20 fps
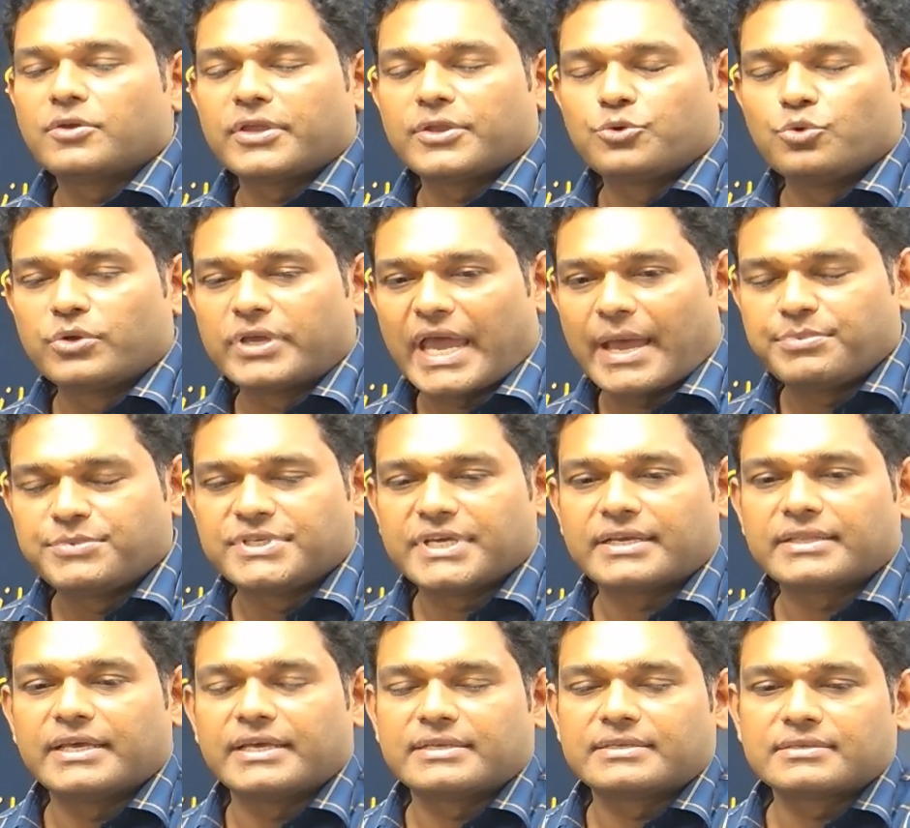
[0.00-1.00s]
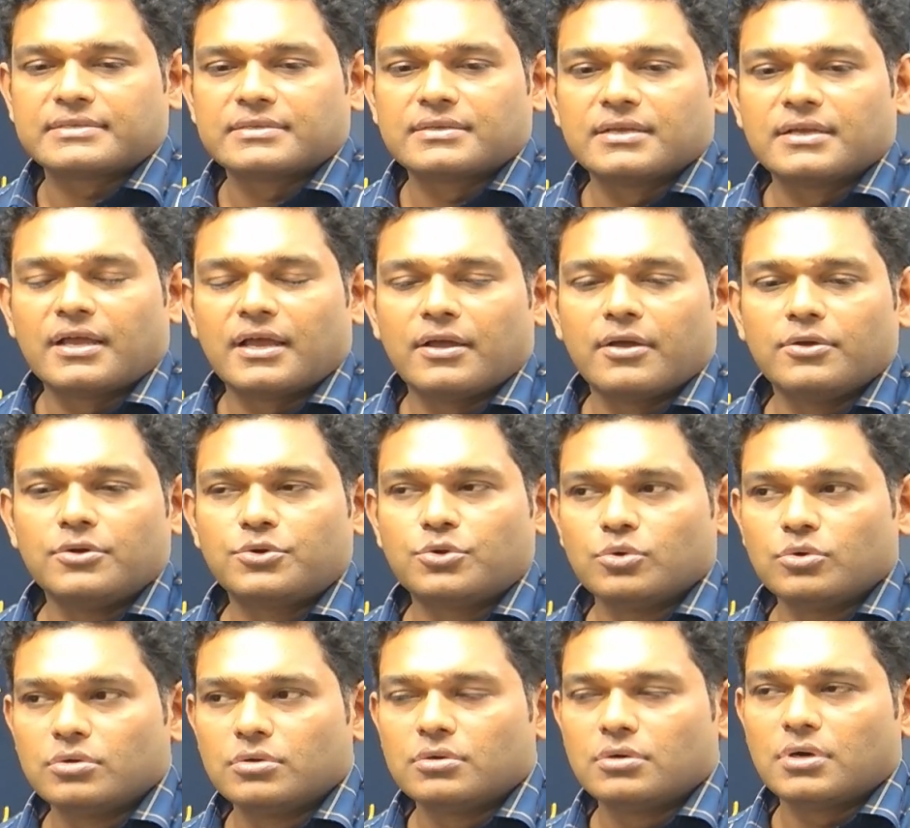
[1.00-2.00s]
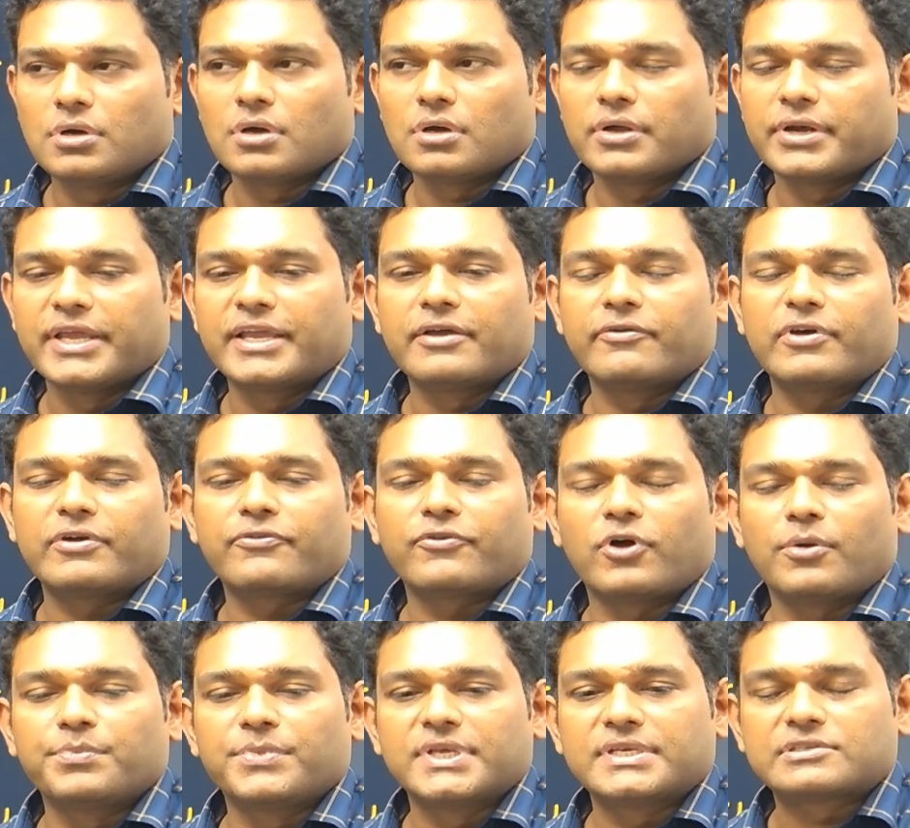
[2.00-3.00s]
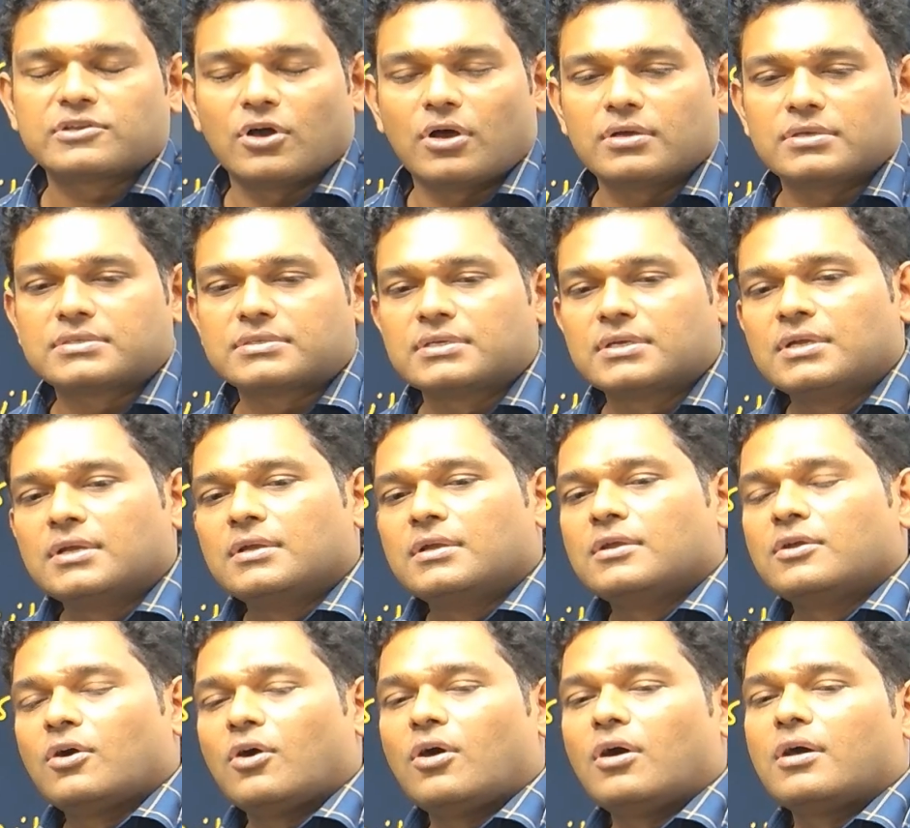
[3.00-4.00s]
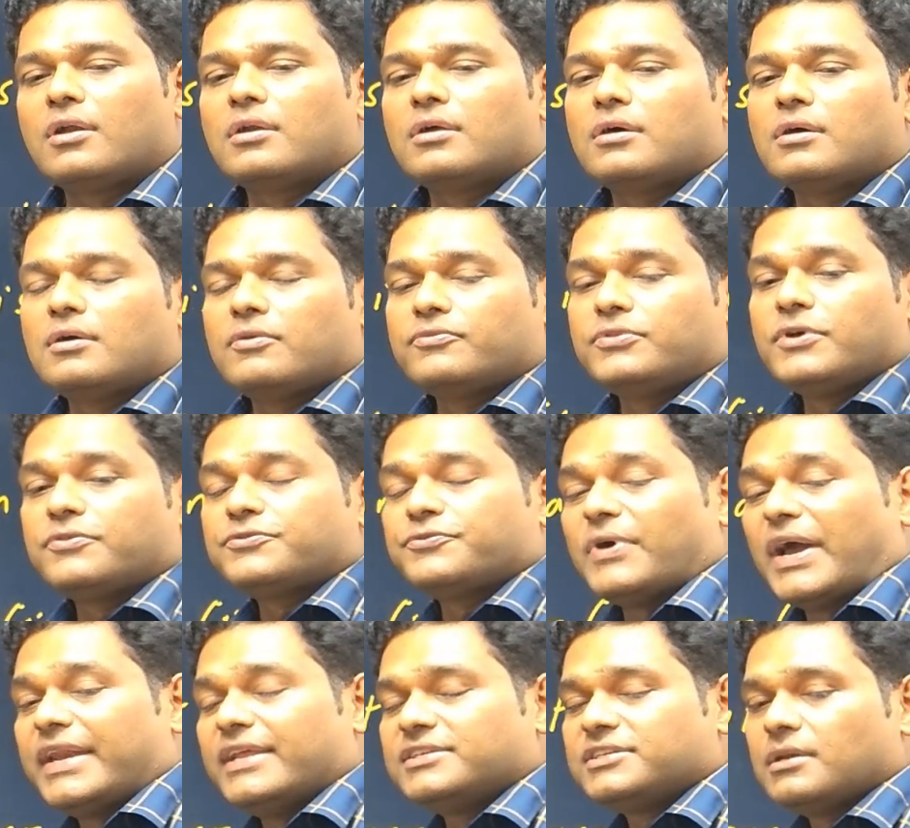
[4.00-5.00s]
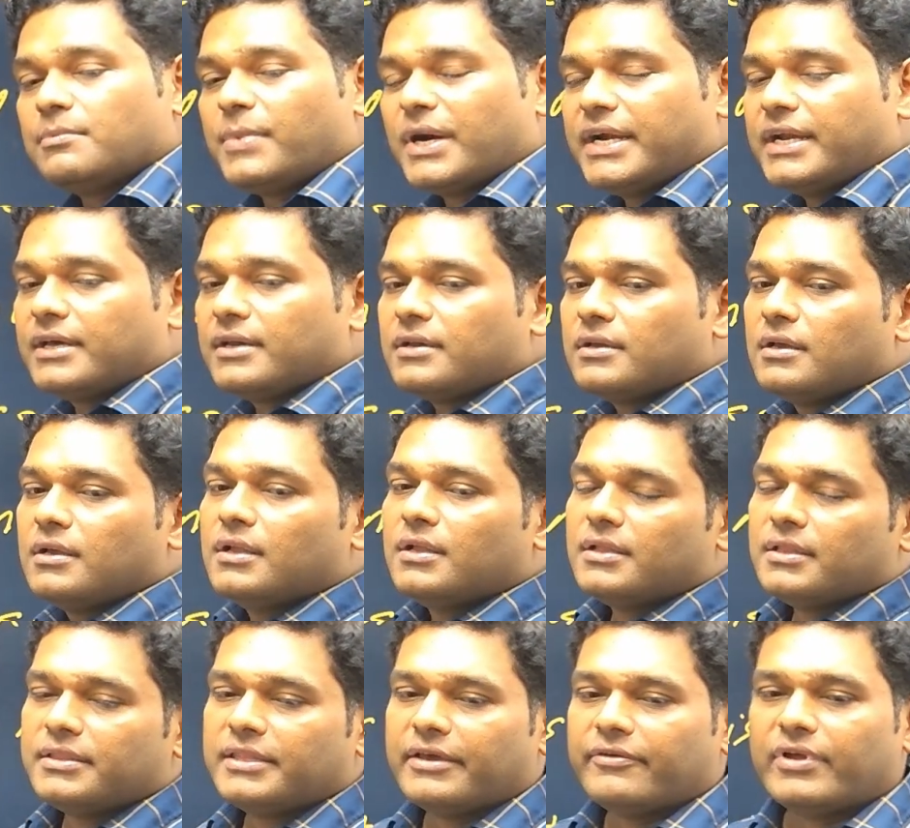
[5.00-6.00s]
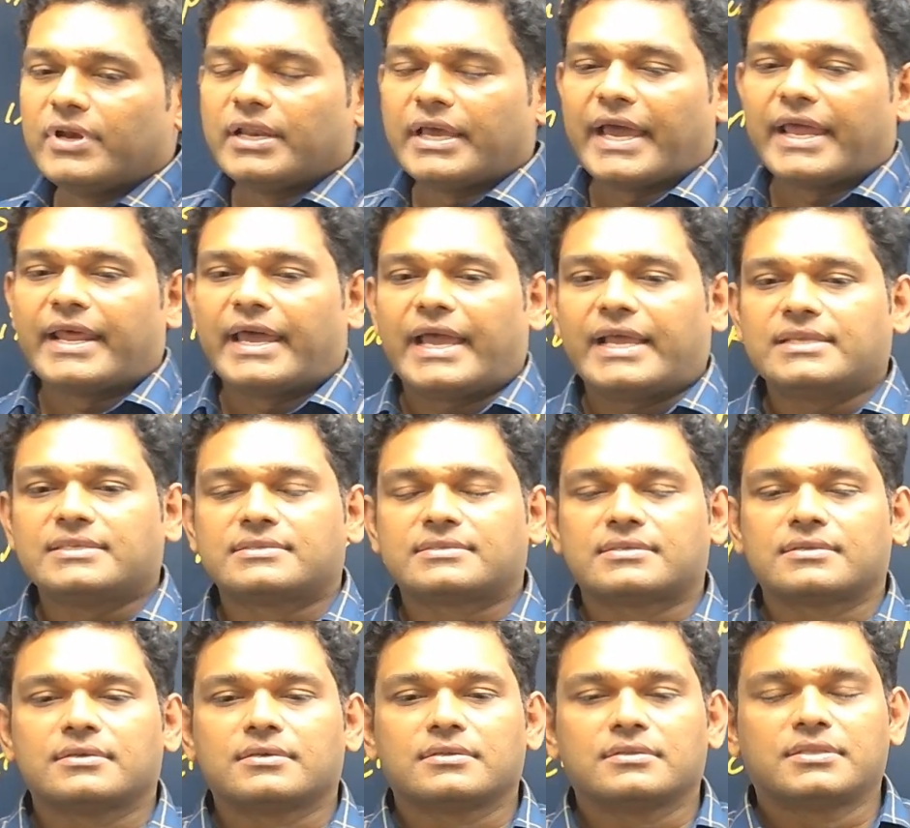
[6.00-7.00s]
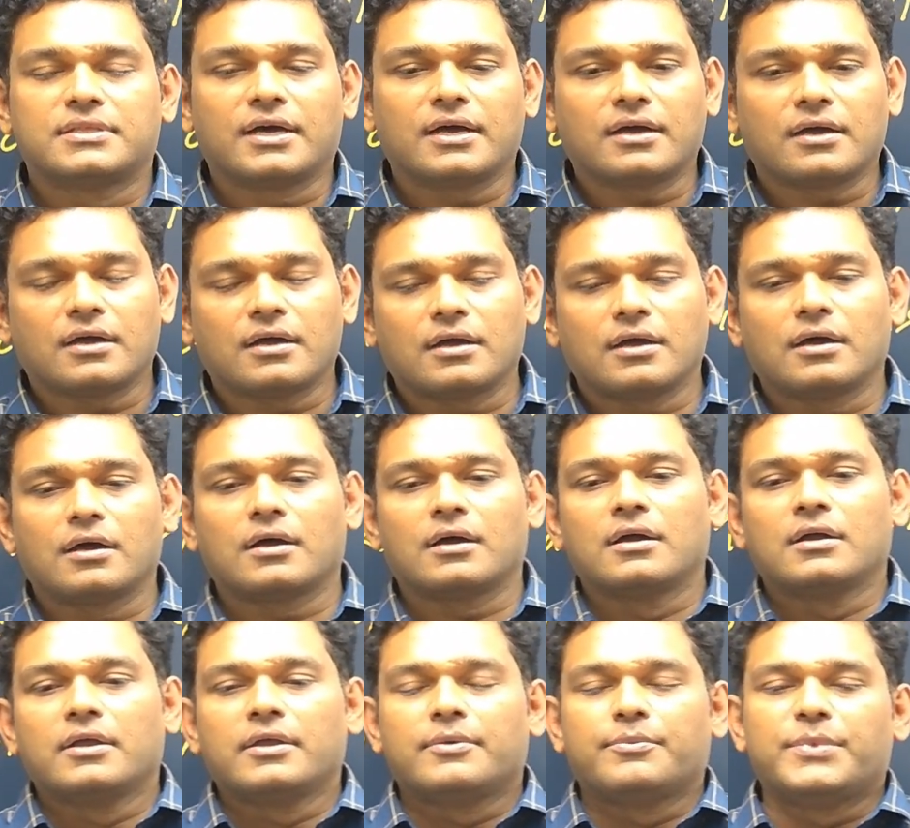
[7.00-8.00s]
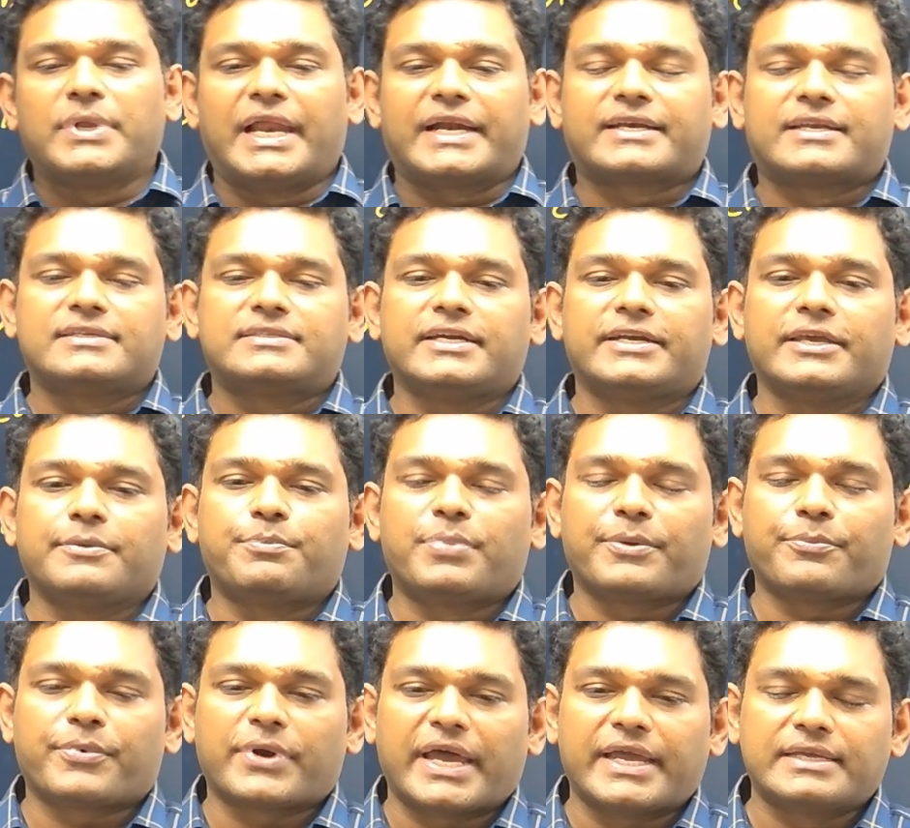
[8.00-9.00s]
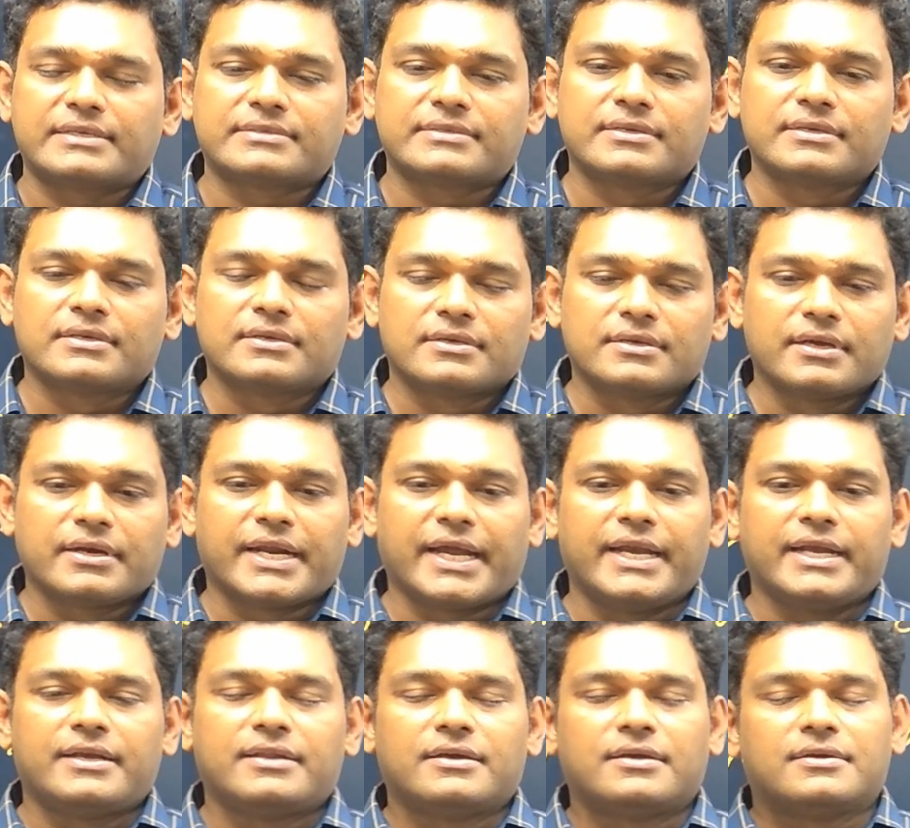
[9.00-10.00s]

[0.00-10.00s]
capture this, to recover from this loss or the financial burden, they will enhance the electricity price, right?